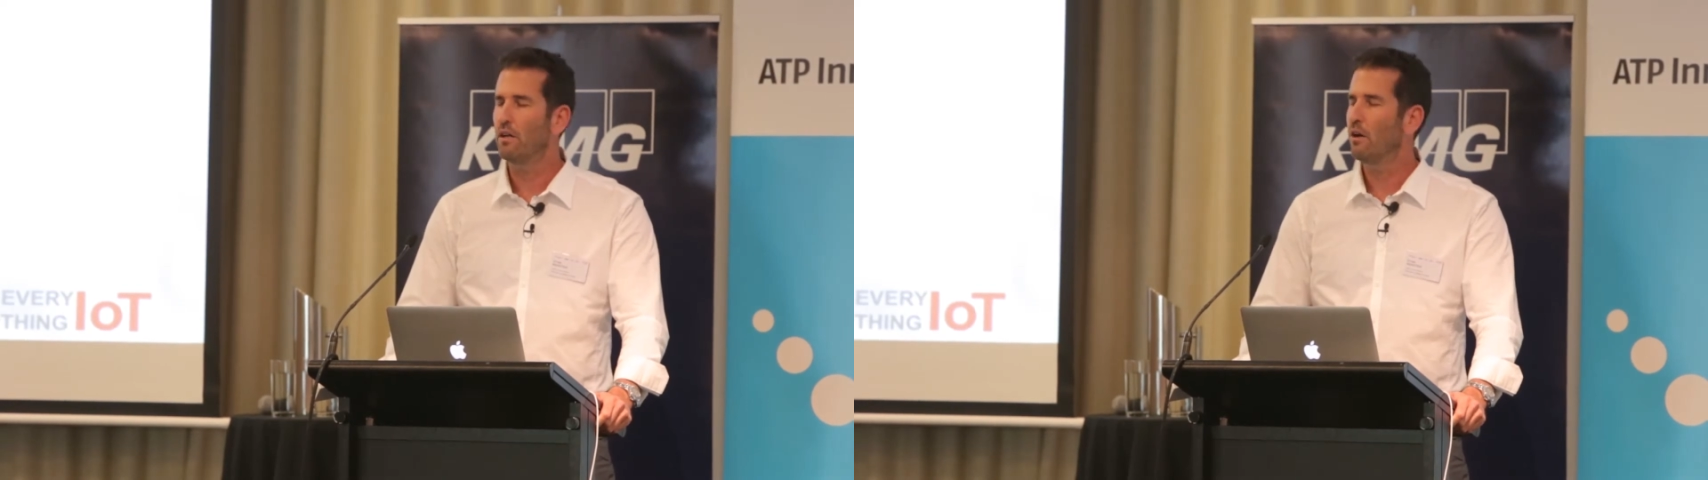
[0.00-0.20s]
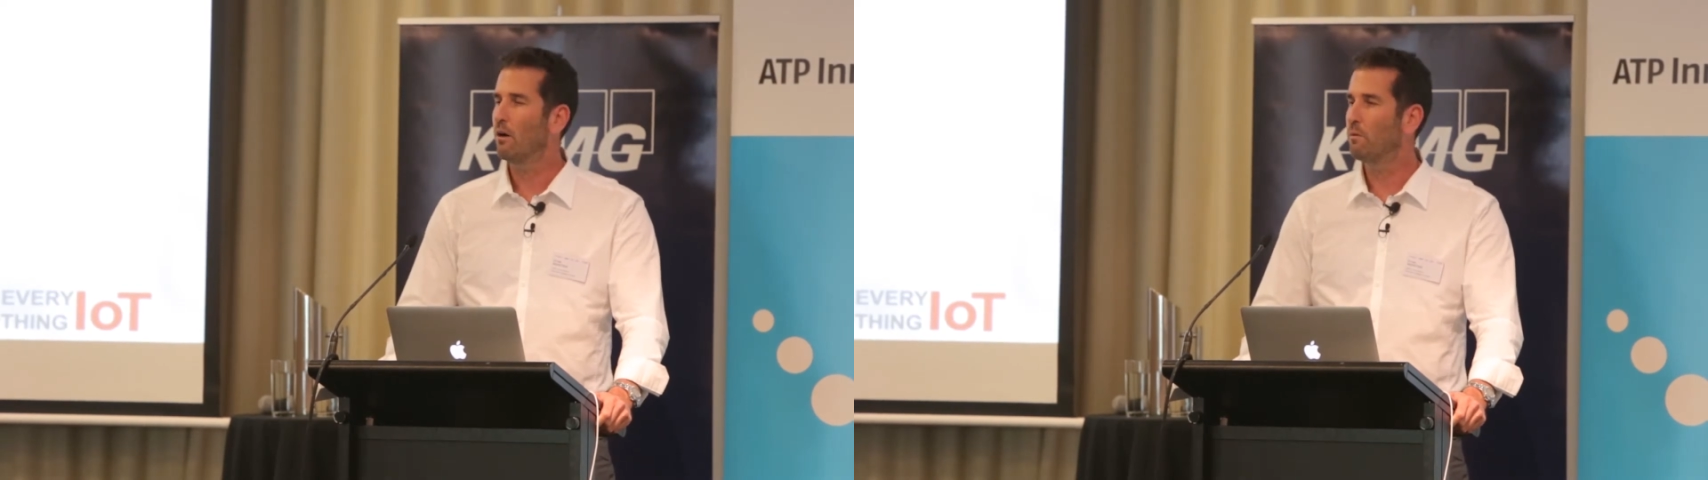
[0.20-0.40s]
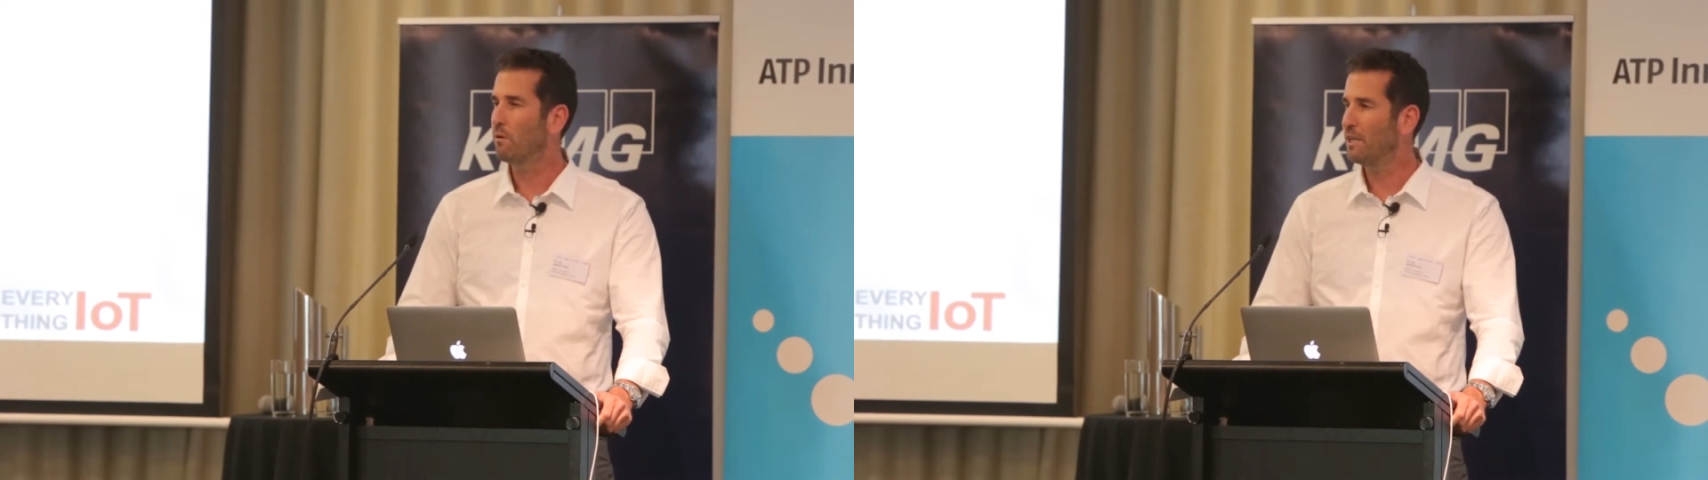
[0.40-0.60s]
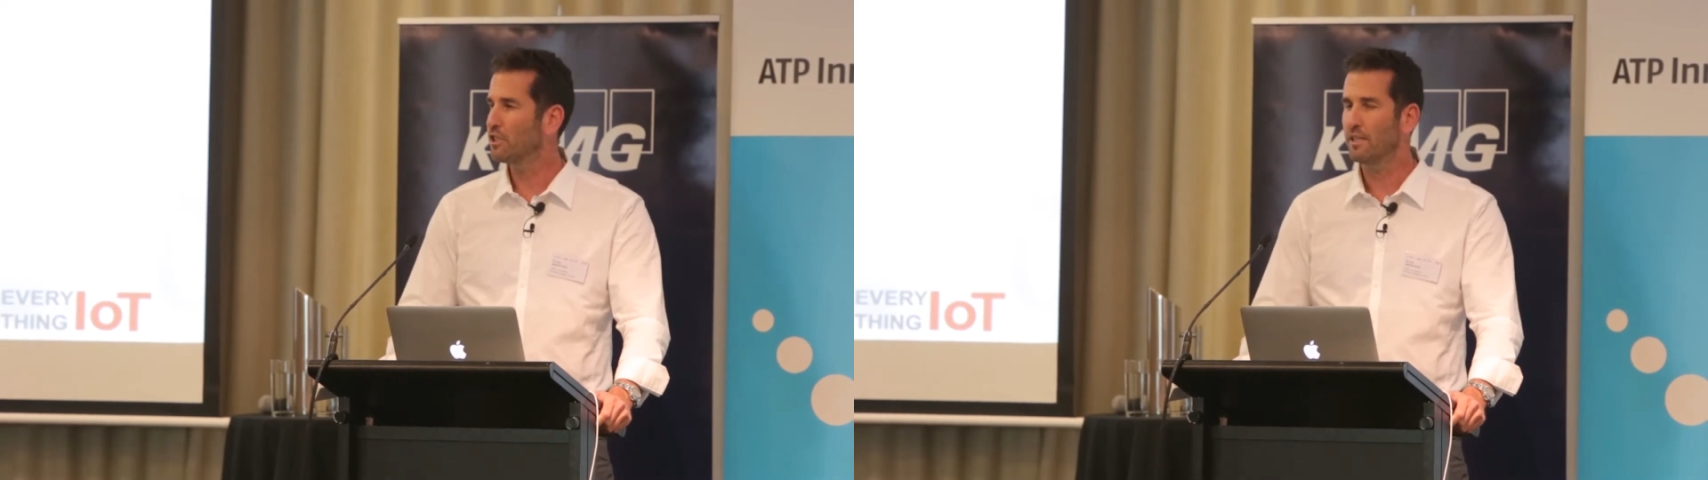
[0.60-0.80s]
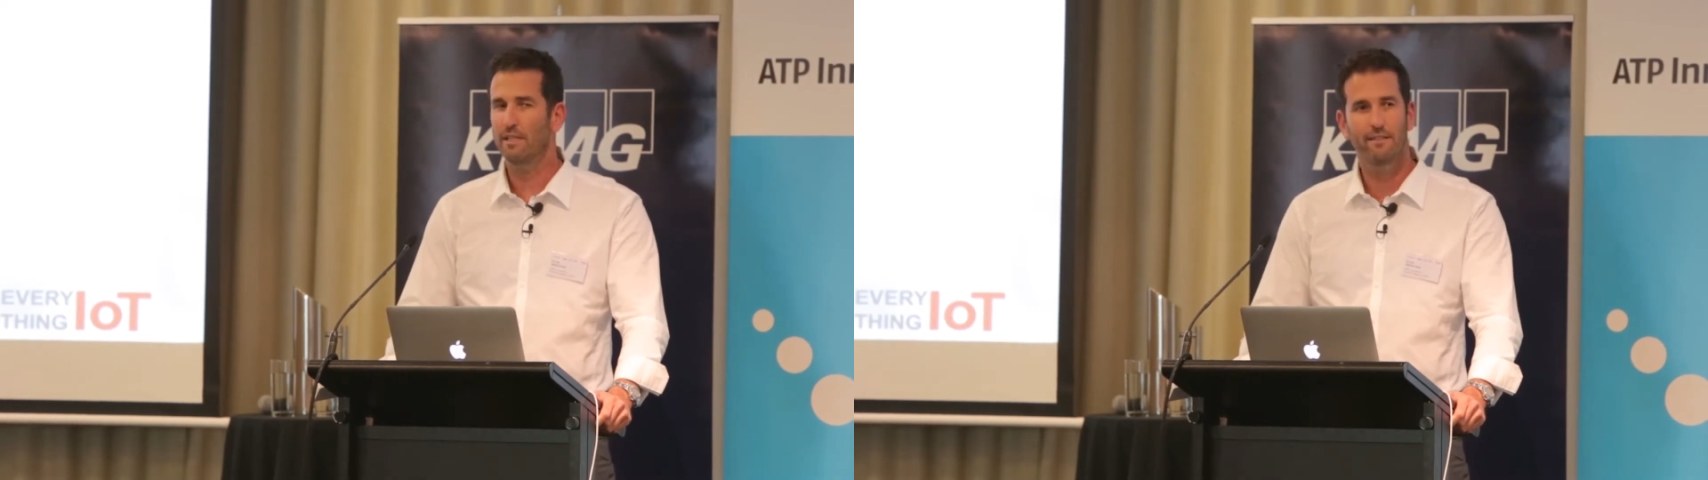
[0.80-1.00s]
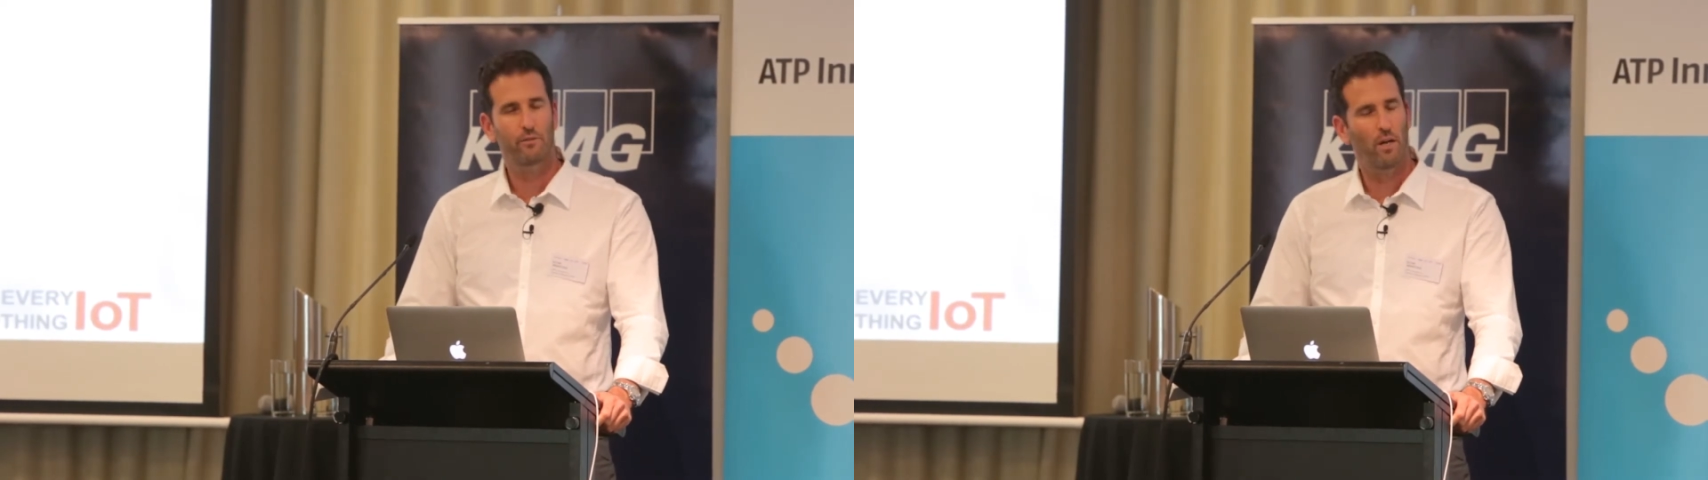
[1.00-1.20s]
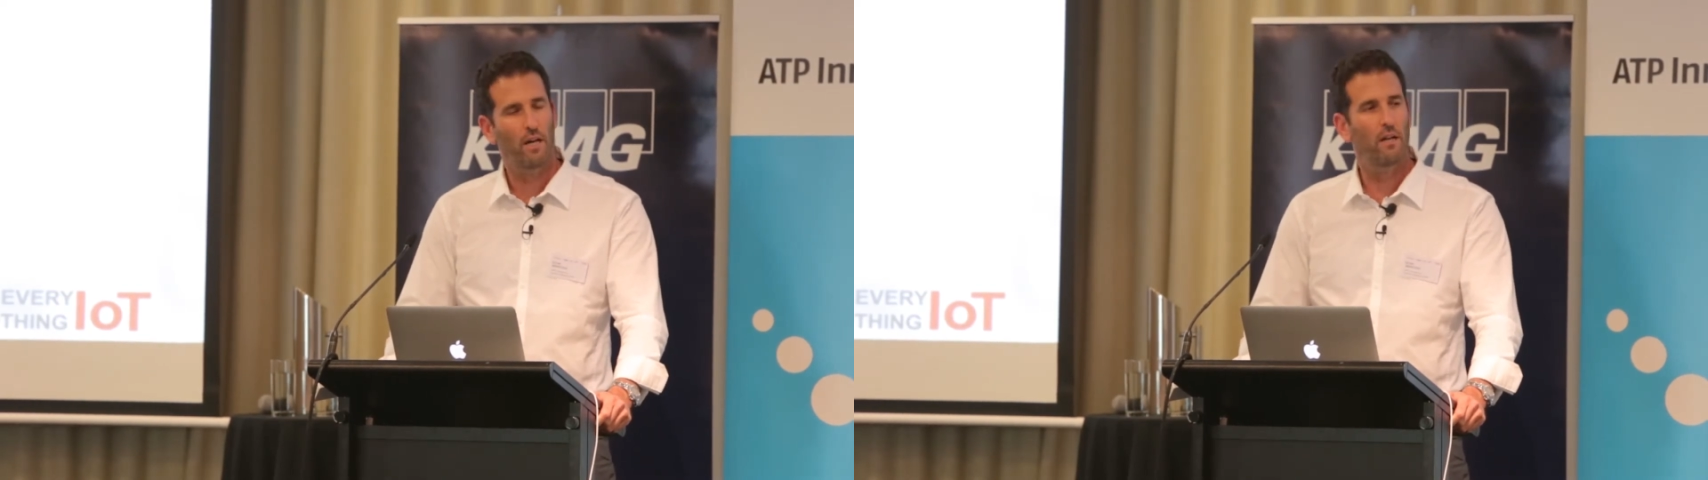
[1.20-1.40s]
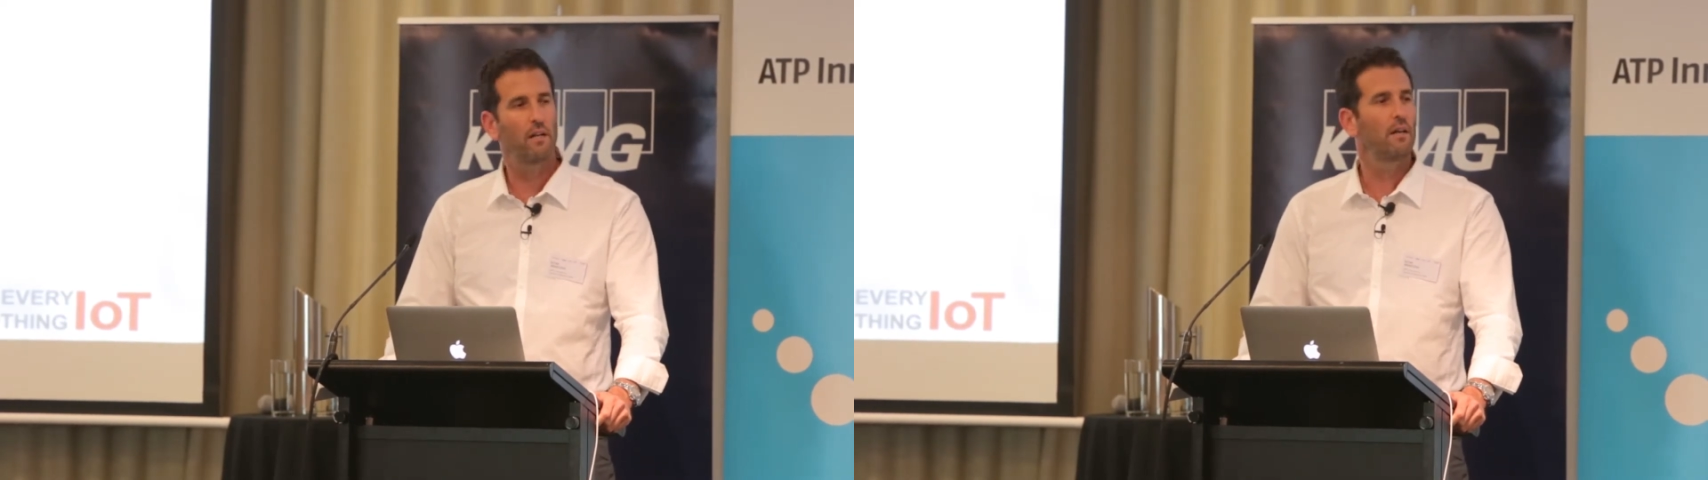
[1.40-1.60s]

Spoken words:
operation in Israel.